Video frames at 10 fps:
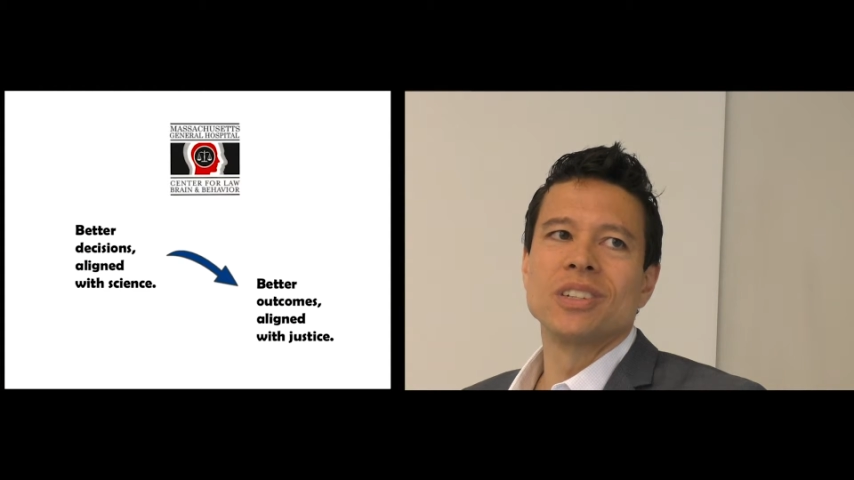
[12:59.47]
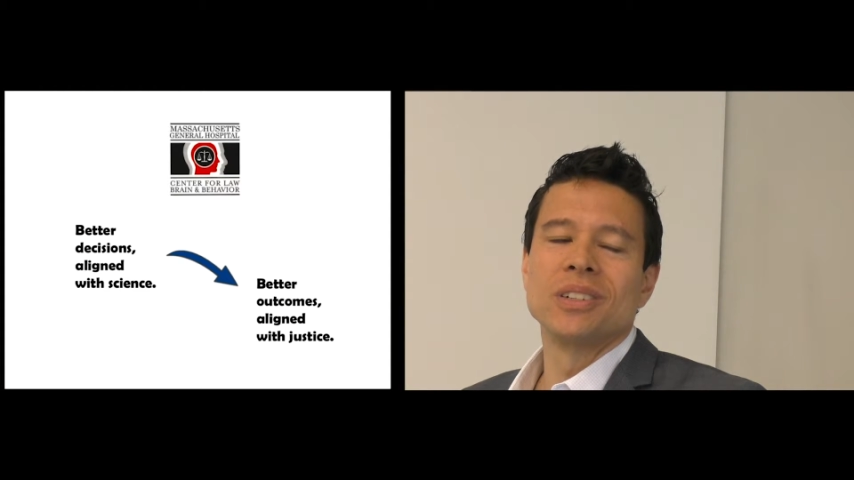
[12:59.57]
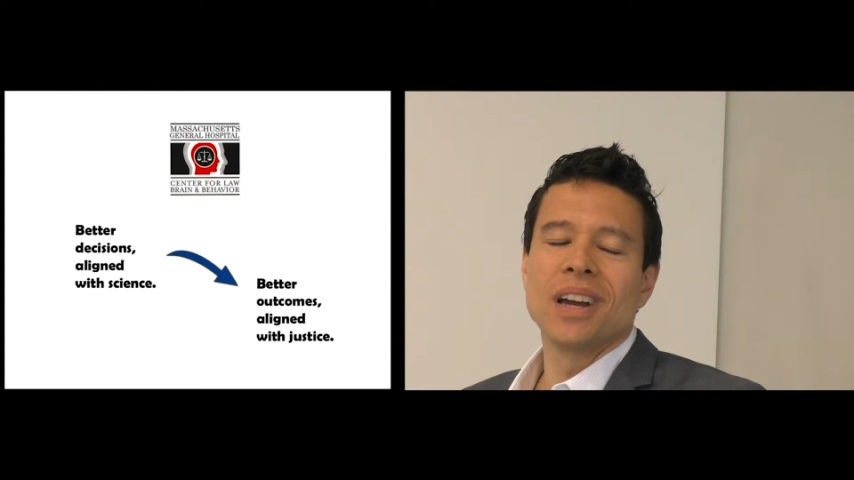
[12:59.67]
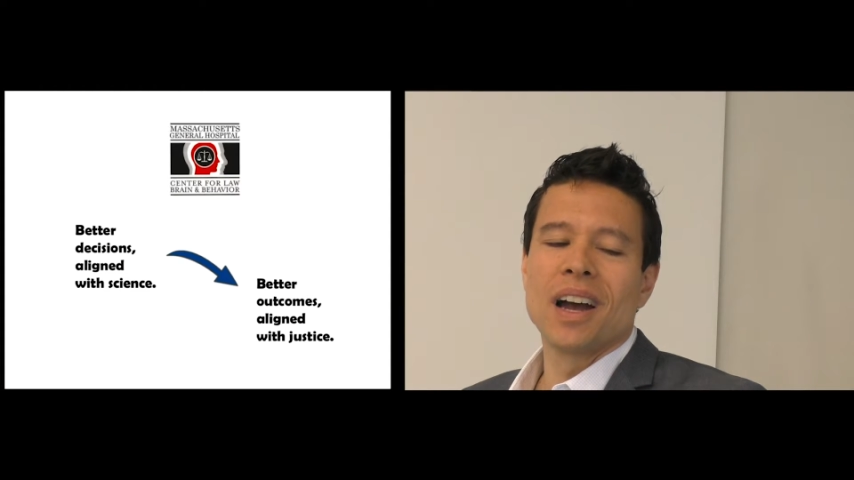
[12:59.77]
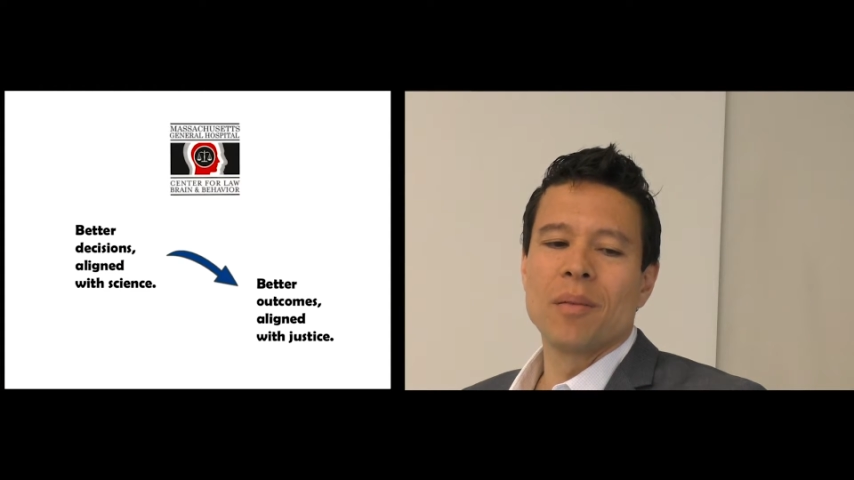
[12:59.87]

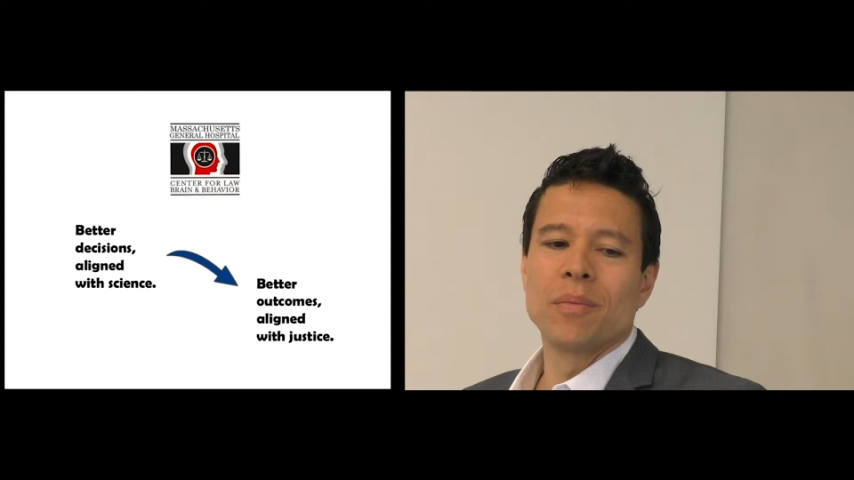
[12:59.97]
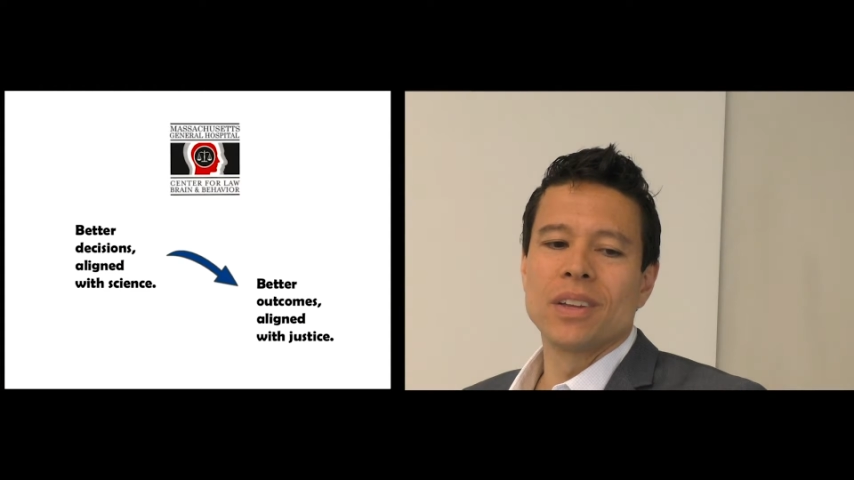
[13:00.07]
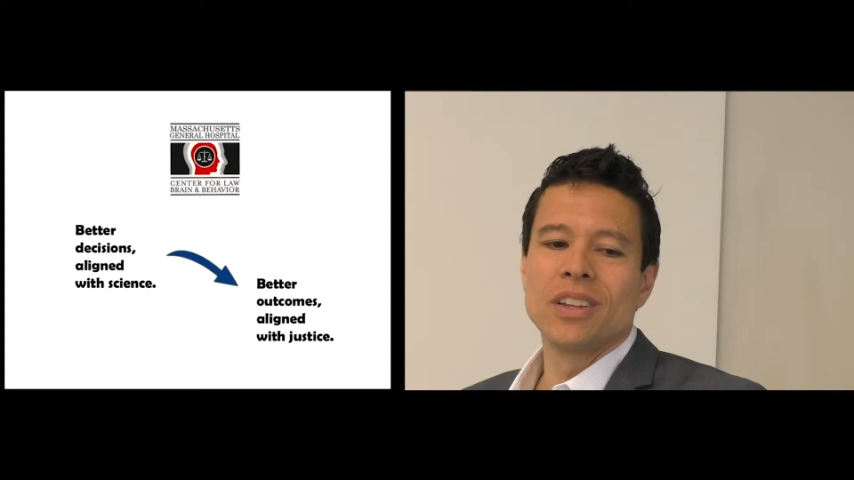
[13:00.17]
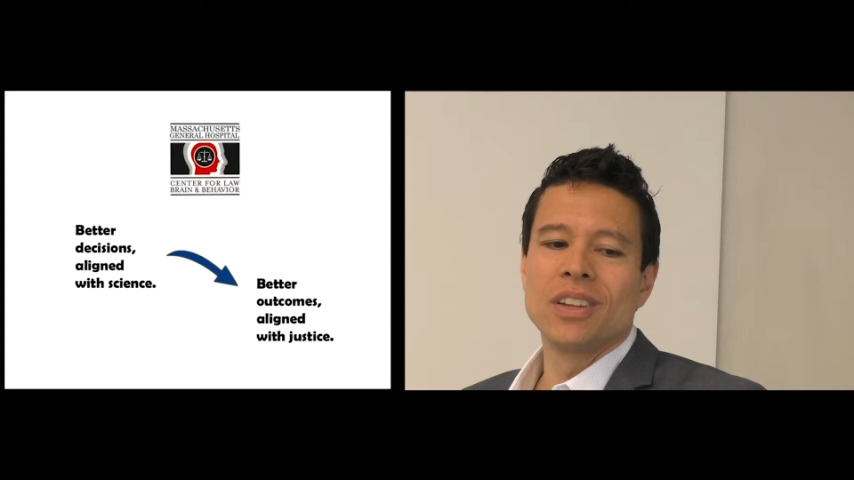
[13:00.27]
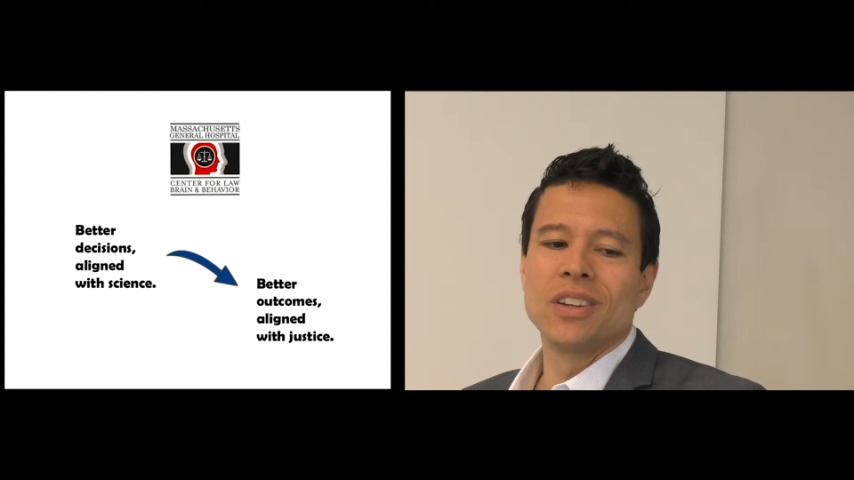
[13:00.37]
to
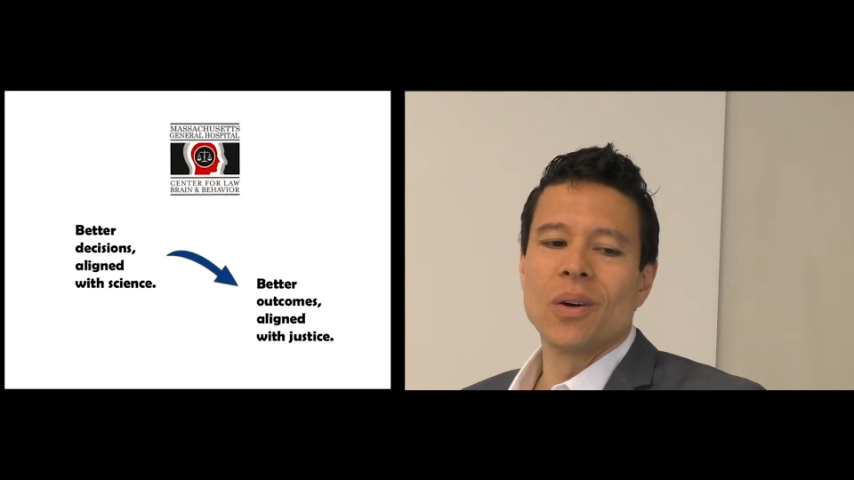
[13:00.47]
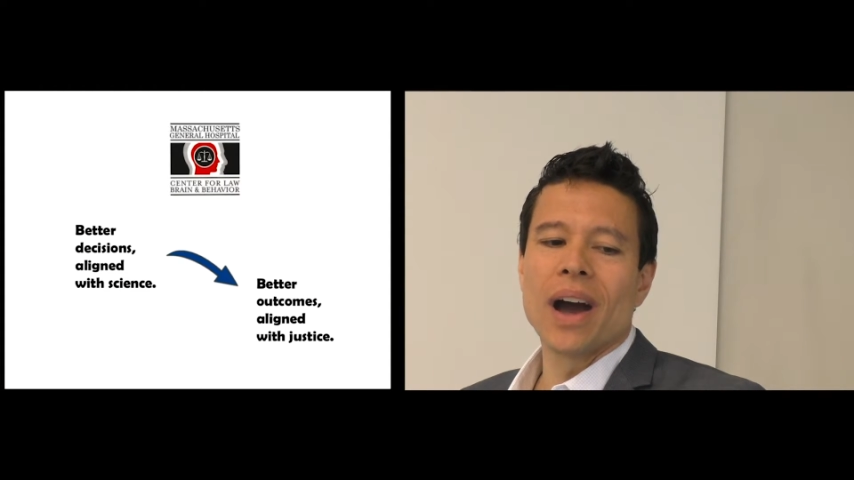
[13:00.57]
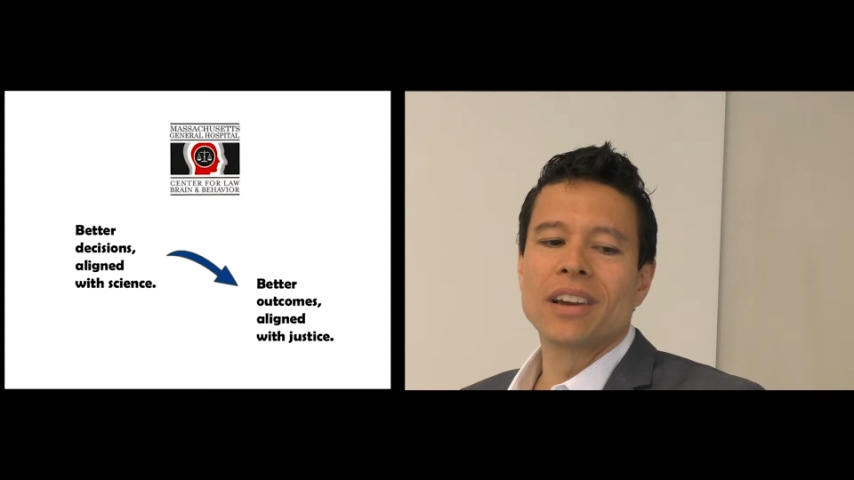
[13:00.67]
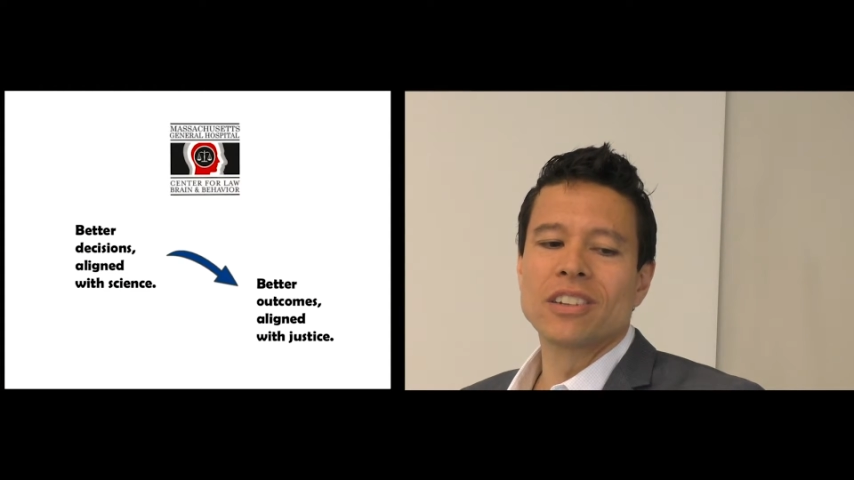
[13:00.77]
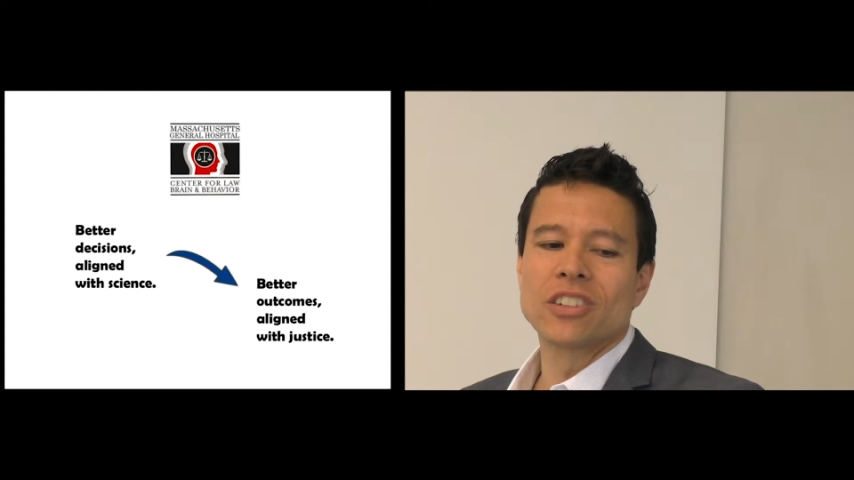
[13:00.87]
know how to